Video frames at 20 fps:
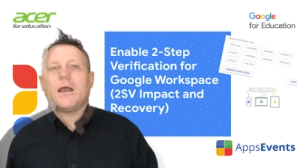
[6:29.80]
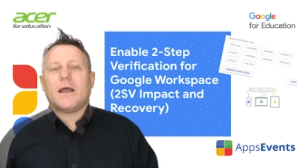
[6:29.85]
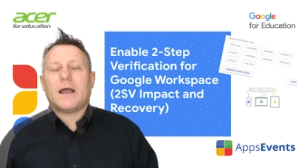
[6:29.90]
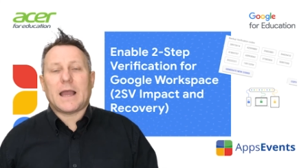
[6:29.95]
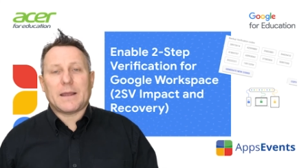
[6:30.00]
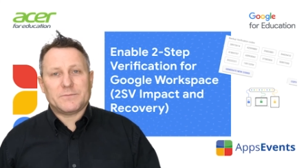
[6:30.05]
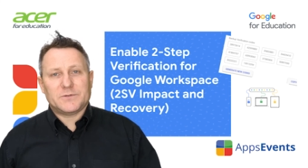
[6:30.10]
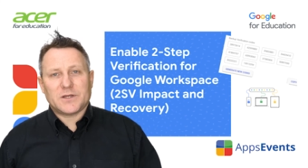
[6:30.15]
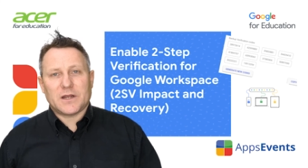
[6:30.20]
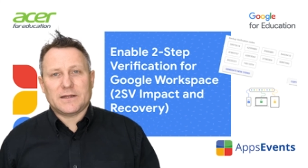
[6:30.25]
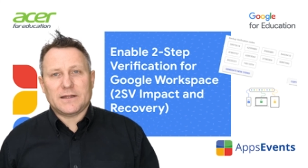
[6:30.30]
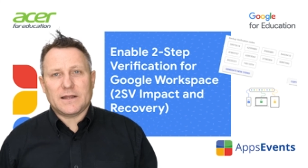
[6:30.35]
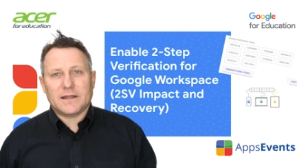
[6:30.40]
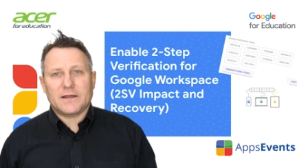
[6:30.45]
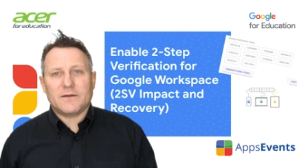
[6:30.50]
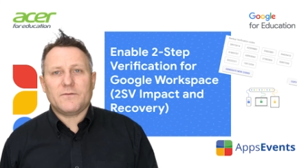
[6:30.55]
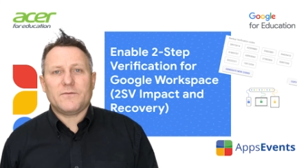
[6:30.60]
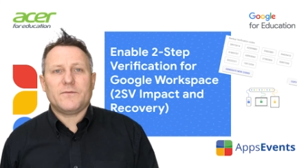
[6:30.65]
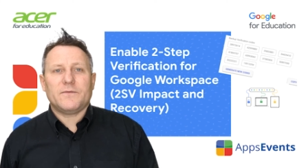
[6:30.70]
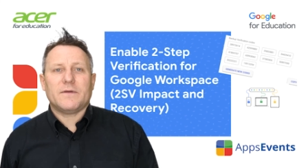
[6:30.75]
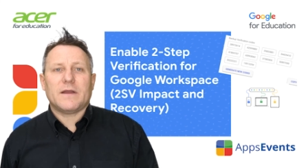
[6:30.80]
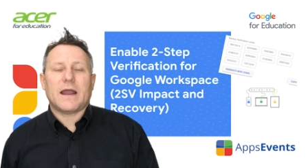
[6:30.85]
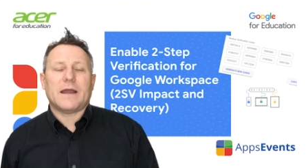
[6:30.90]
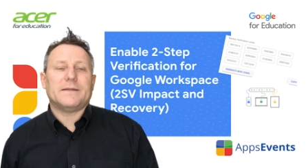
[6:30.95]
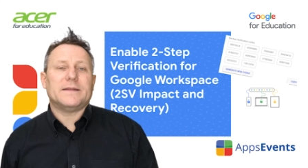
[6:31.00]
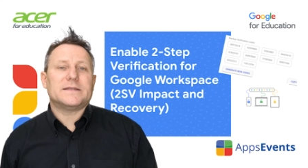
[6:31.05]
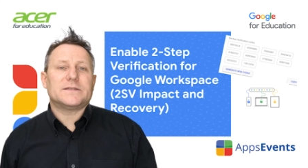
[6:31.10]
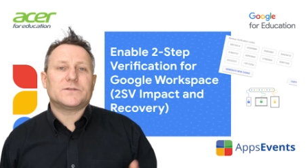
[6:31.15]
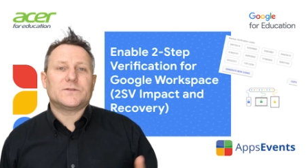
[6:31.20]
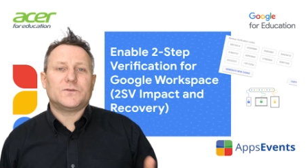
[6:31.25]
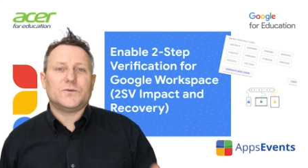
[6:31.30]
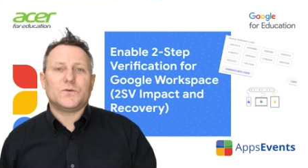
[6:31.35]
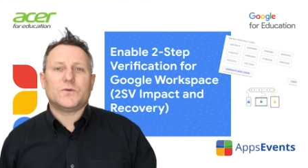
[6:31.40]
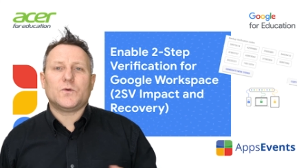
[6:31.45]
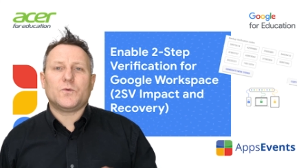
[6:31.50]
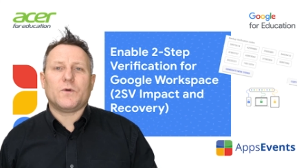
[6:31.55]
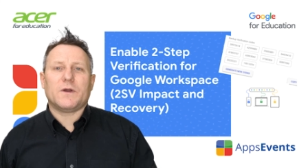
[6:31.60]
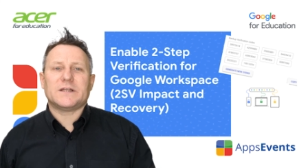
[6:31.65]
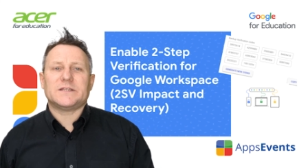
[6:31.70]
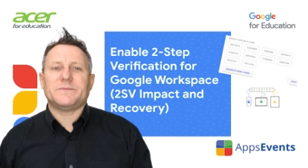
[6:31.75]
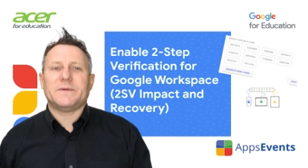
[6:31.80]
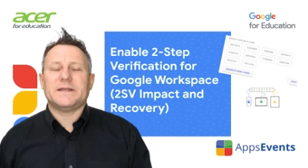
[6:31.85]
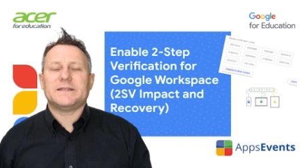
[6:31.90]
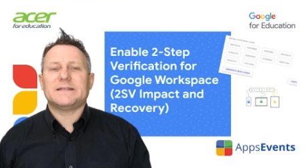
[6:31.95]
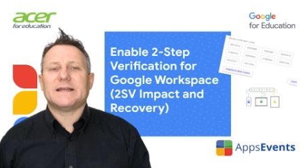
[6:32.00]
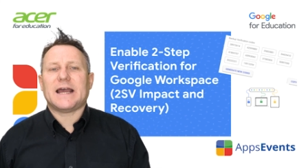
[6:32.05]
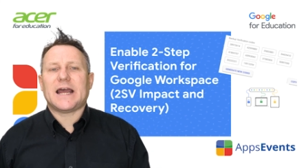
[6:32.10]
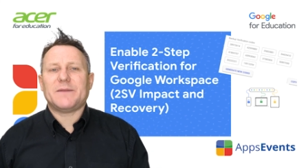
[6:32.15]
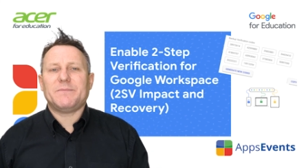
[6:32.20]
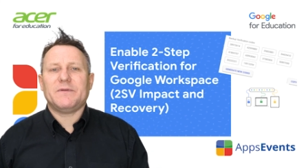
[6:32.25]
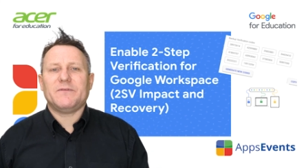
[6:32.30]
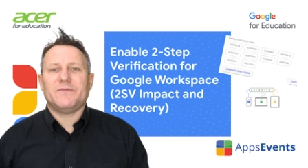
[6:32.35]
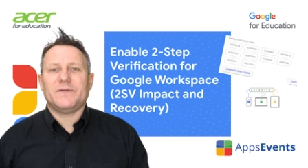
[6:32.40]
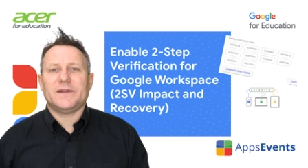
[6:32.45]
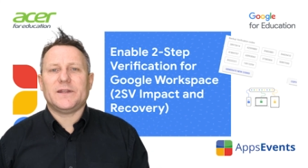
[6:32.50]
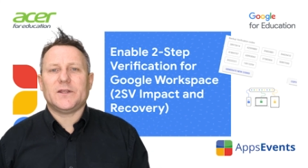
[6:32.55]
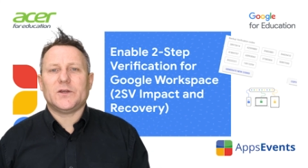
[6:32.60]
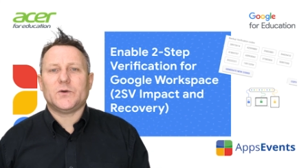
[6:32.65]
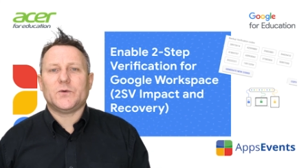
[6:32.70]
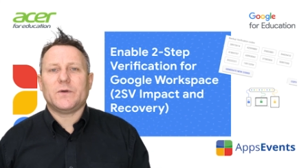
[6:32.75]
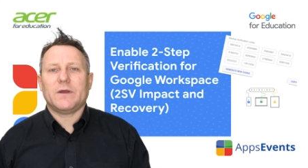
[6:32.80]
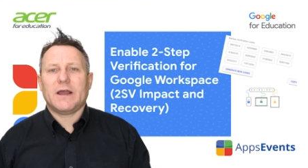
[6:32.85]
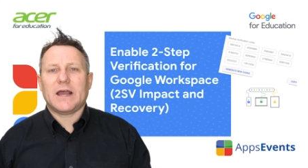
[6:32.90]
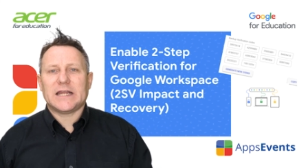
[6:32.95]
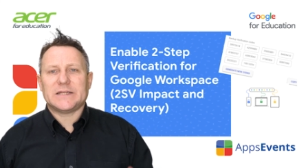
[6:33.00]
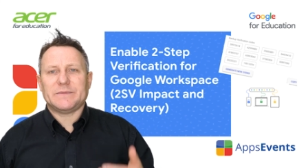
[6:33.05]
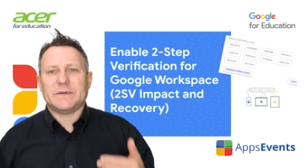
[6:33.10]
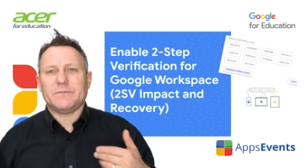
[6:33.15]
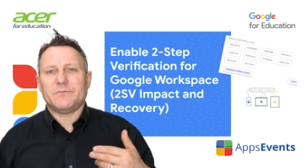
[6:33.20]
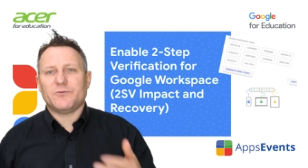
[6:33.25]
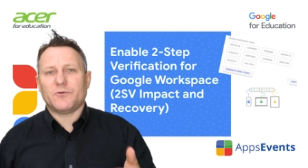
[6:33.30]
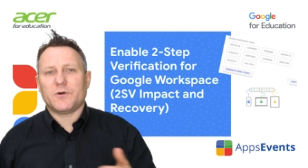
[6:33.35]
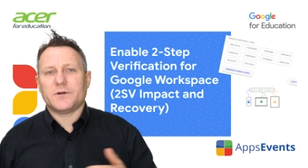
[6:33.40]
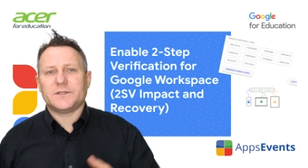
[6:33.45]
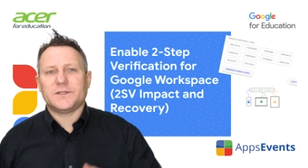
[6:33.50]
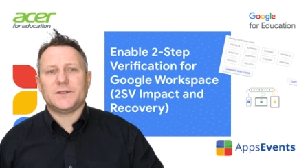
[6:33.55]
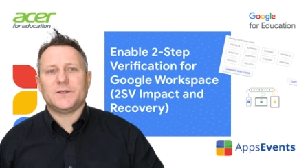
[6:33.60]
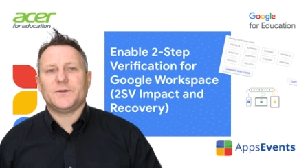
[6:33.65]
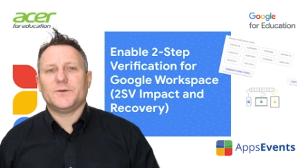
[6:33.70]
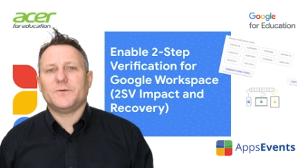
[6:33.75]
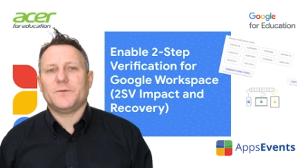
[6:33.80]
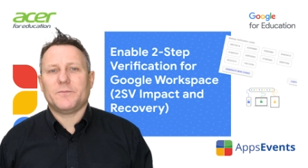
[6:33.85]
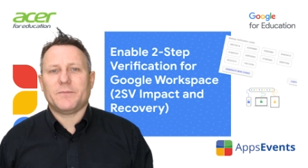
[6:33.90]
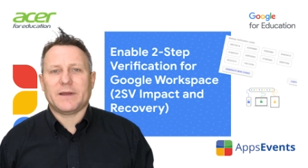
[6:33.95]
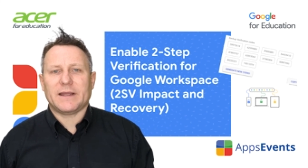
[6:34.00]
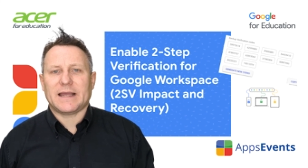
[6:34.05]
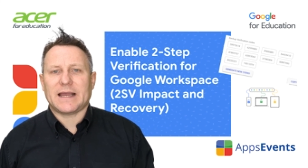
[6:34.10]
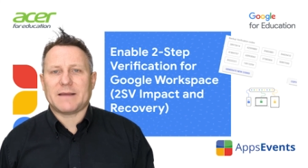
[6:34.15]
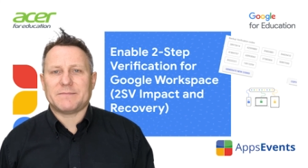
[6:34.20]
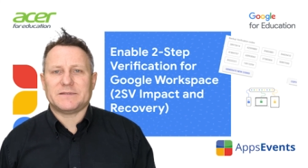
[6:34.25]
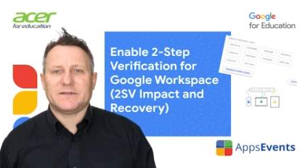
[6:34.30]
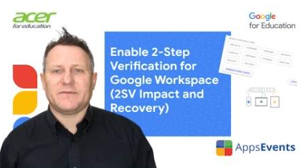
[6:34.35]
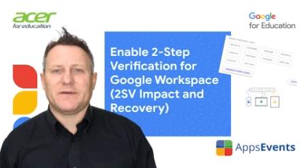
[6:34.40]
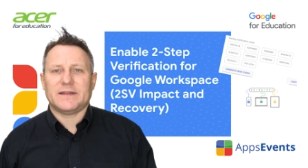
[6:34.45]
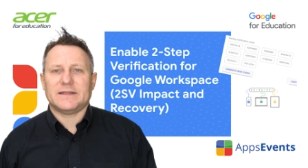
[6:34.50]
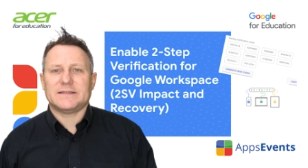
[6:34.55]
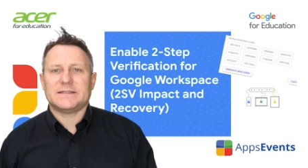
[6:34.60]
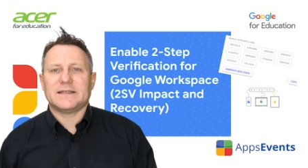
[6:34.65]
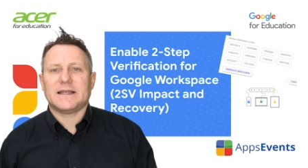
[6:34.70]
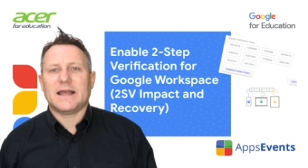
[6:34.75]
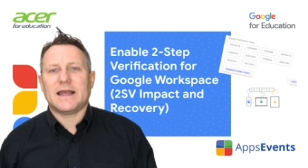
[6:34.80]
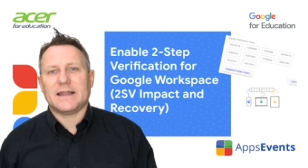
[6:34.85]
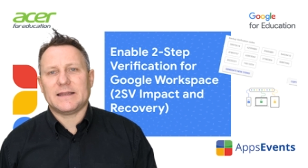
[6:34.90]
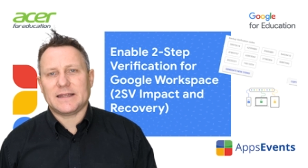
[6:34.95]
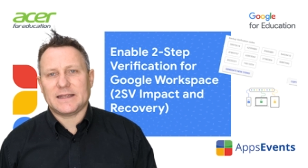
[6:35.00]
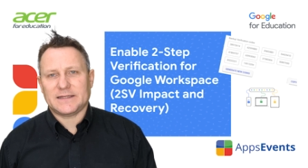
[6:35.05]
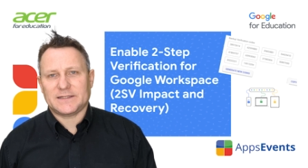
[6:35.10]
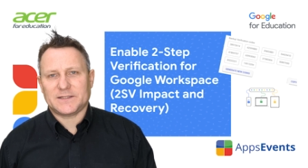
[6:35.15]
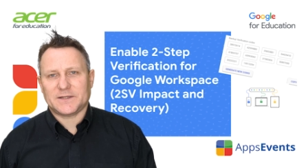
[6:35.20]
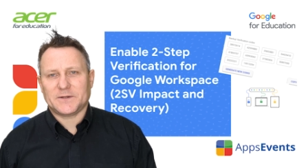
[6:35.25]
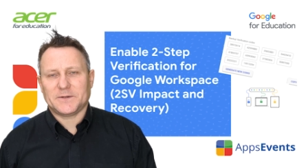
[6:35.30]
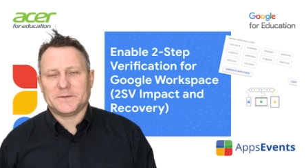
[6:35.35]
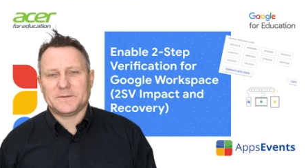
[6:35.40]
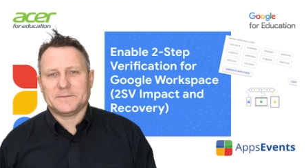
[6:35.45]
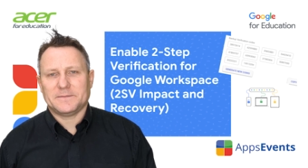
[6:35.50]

I'm Charlie Love, and this Google Workspace admin video has been brought to you by Apps Events and Acer.